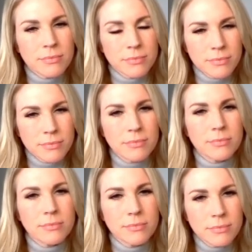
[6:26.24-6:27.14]

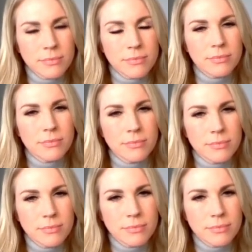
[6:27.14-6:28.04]

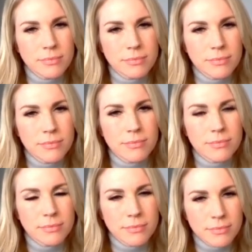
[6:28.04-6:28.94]

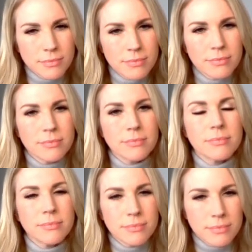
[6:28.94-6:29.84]

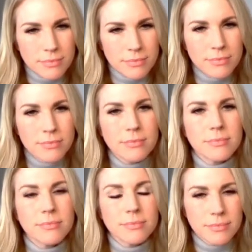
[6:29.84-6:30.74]

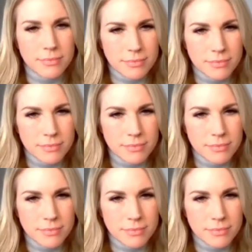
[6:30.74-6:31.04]
(silent)